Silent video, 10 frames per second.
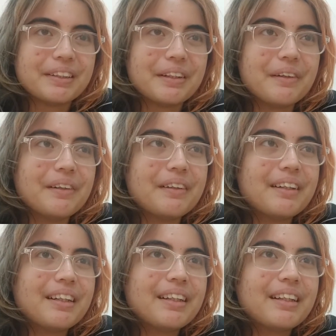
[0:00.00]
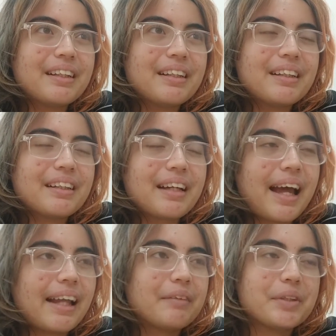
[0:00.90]
you know.
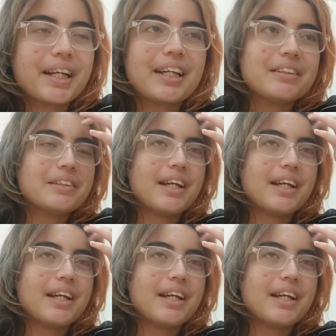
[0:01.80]
And we'll get into